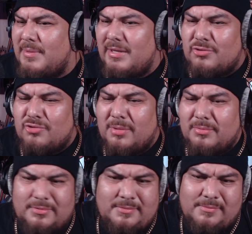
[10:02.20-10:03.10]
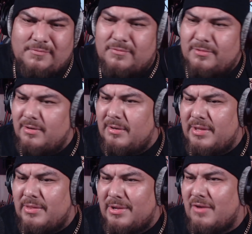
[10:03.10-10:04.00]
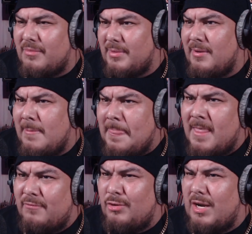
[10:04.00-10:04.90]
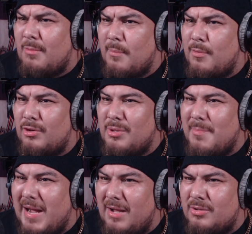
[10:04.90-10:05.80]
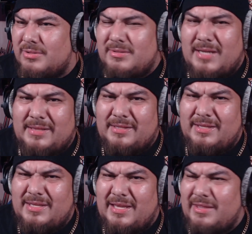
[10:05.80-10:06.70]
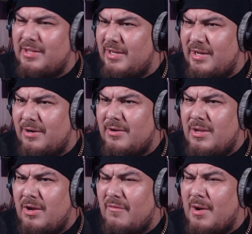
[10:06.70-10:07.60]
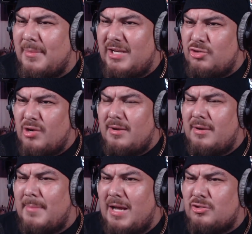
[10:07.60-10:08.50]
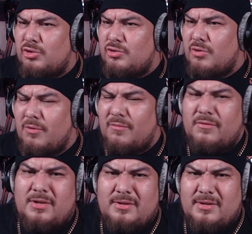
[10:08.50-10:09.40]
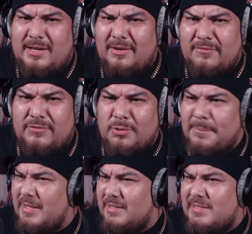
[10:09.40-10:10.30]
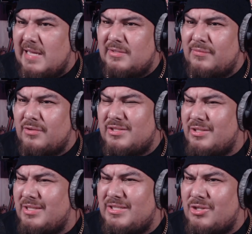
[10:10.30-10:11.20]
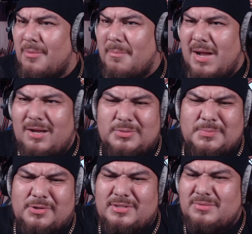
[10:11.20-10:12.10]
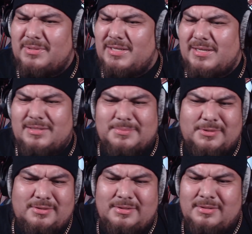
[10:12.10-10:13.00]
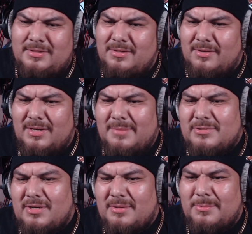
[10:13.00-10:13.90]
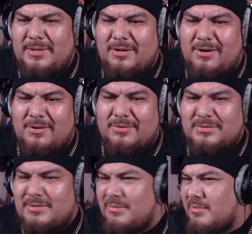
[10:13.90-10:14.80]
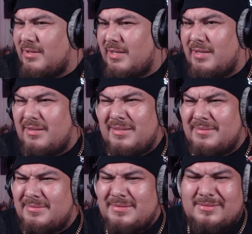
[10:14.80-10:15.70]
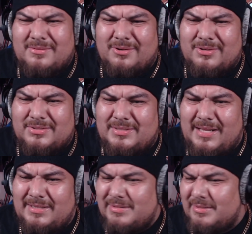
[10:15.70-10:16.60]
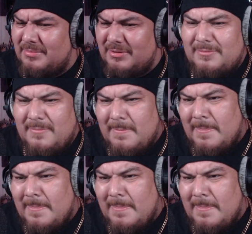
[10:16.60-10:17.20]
be in trouble uh, in the government if you do not report the miles at the, in the end of the year of how many dro- uh, miles you drove and if you don't pay the taxes for this, these certain miles, bro. This is ridiculous, bro. But let me try to read an article see if we can get or understand this shit, bro.